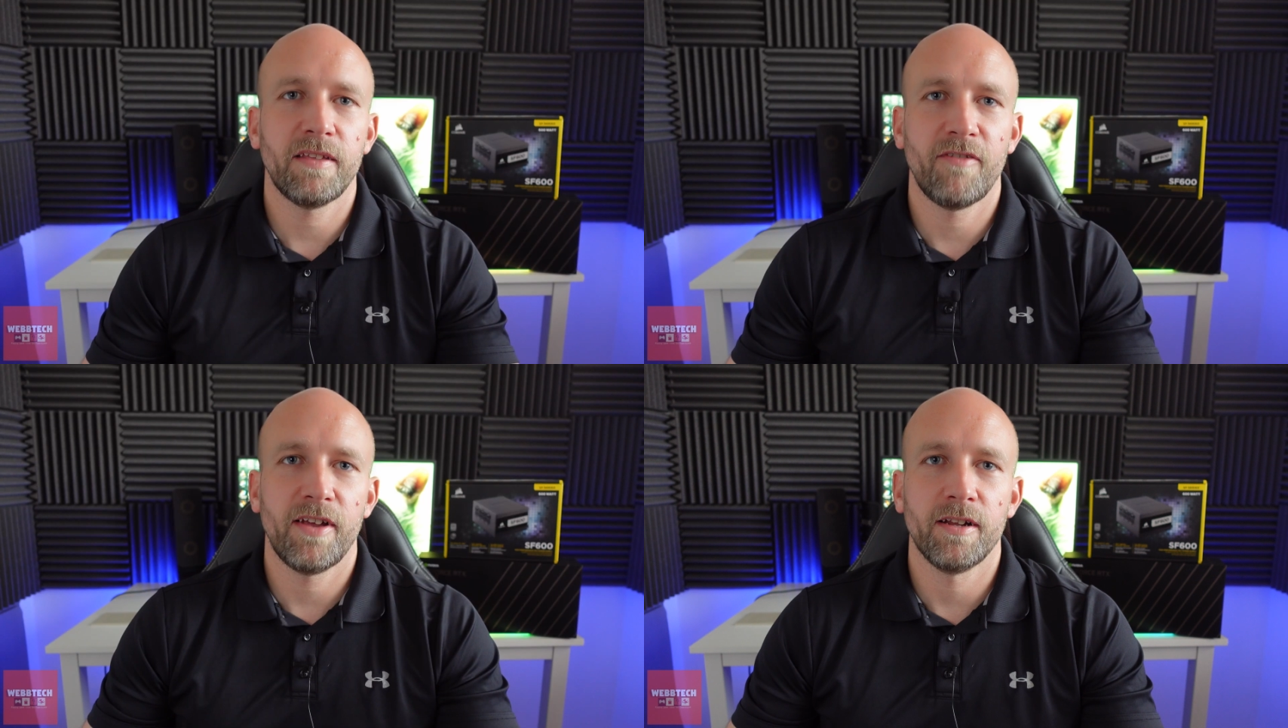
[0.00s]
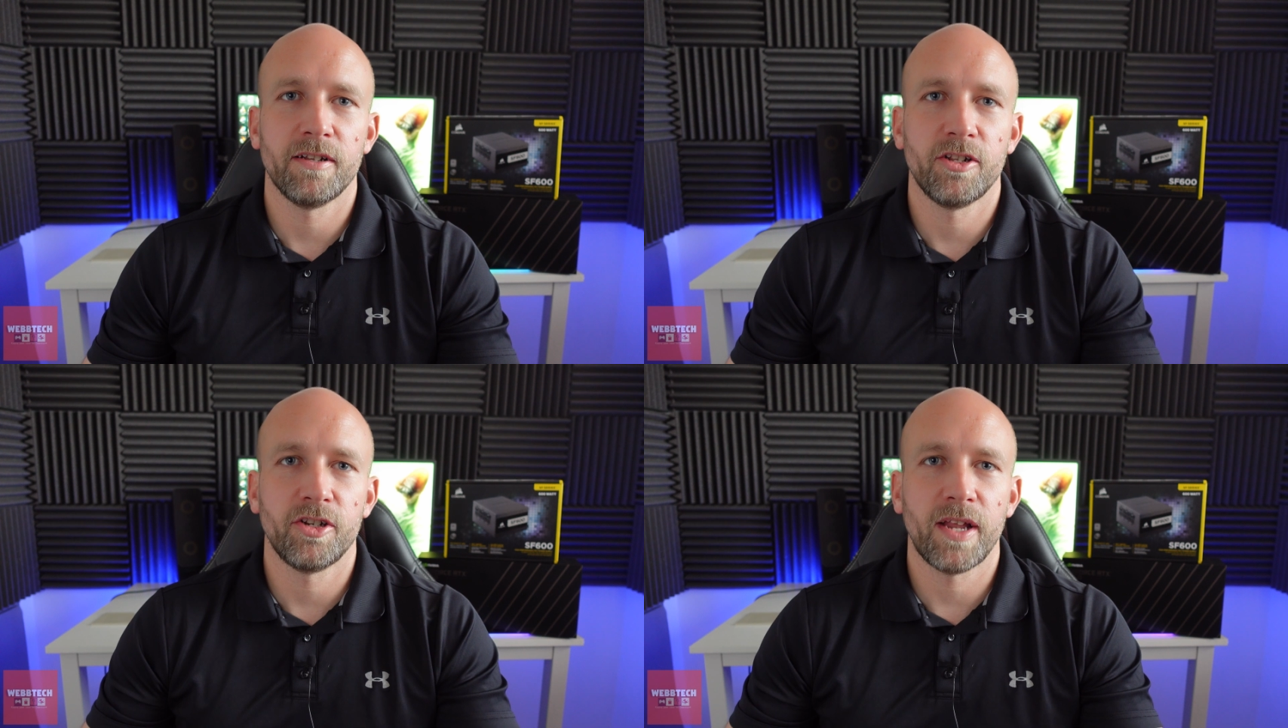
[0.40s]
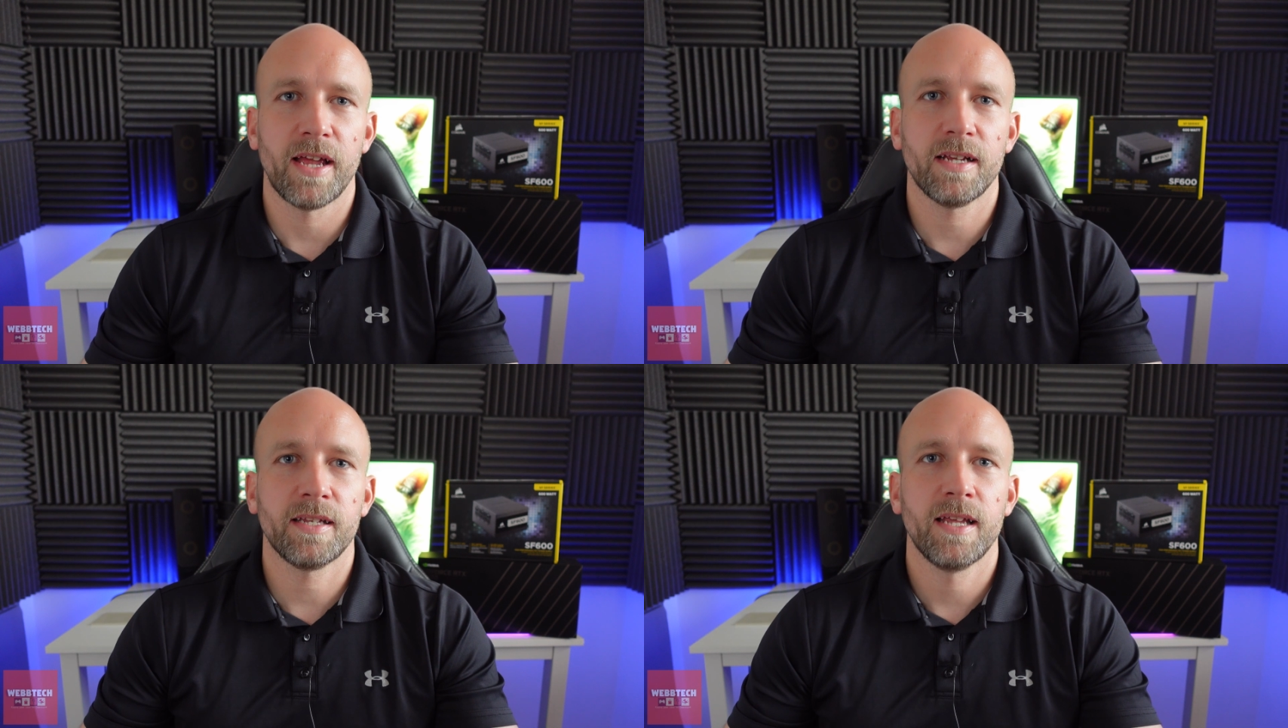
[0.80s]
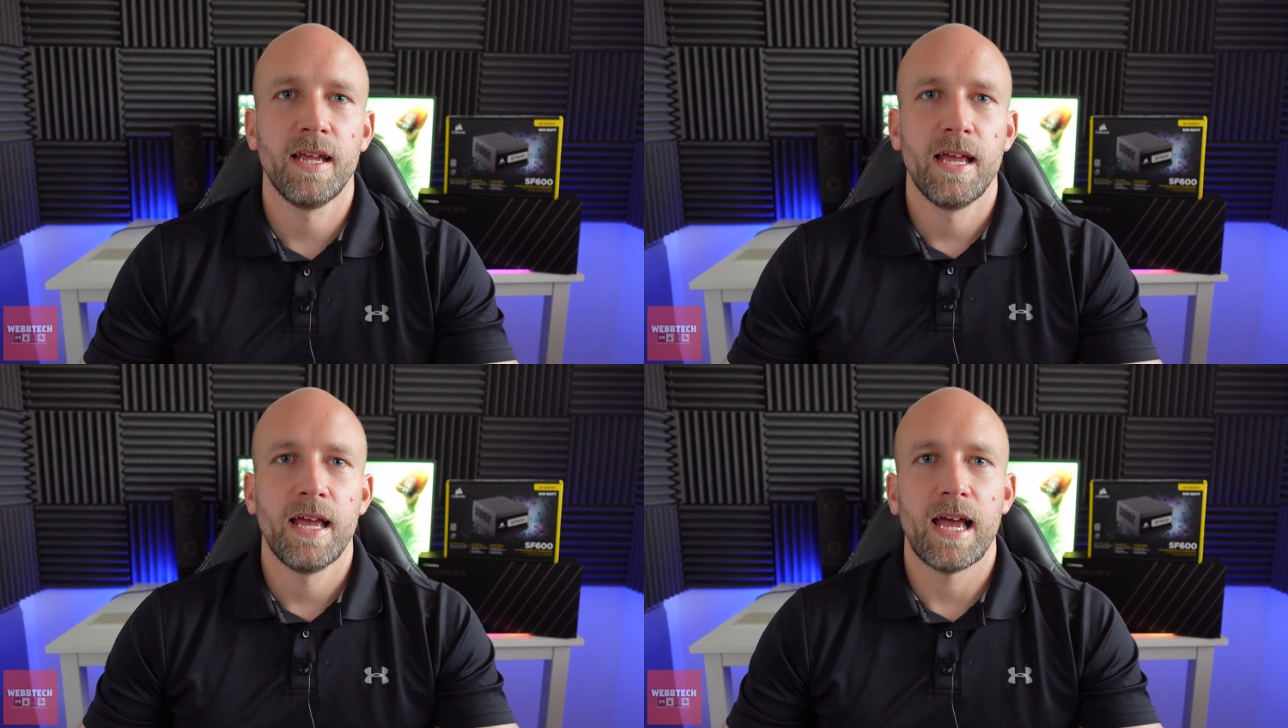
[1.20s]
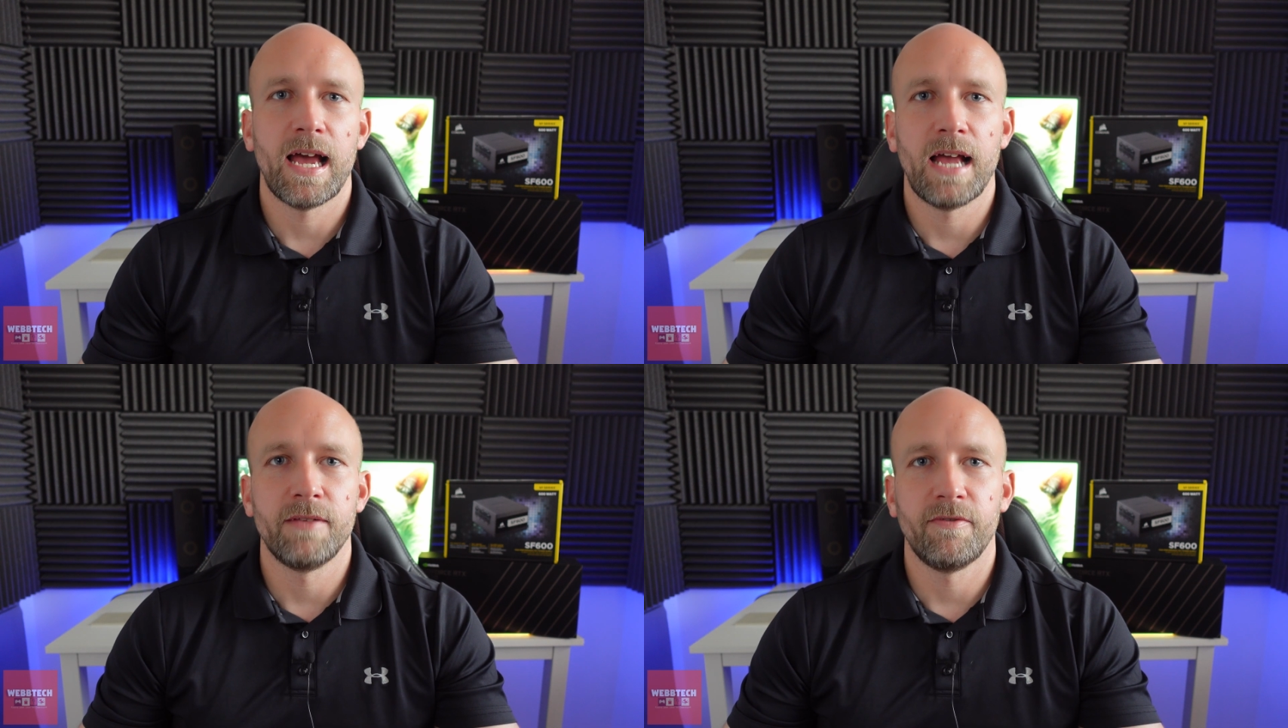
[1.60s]
the 3900X,
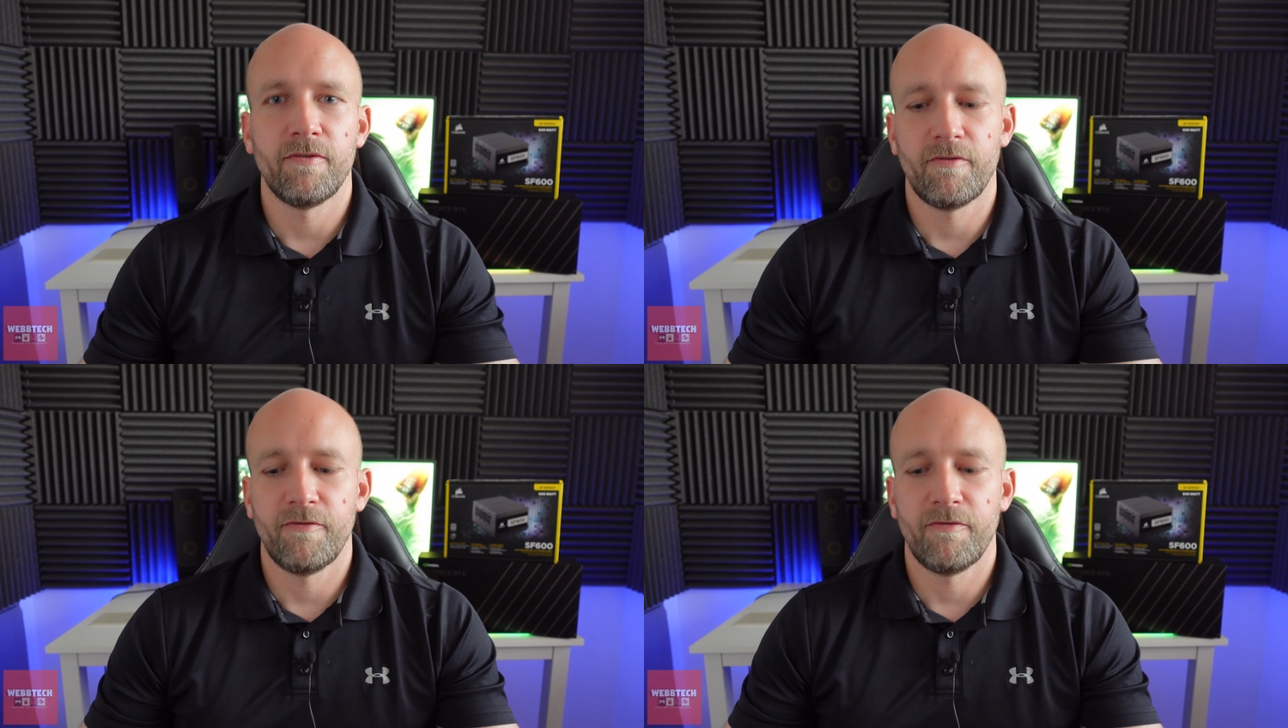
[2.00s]
and